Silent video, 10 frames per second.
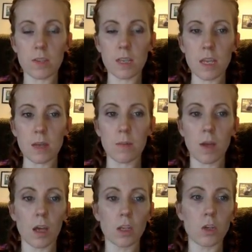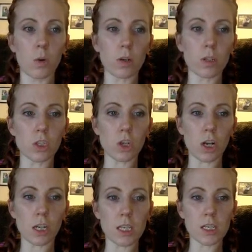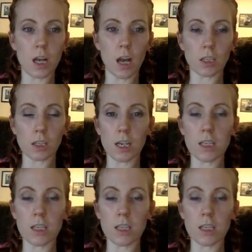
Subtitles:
scheme. Your darkest color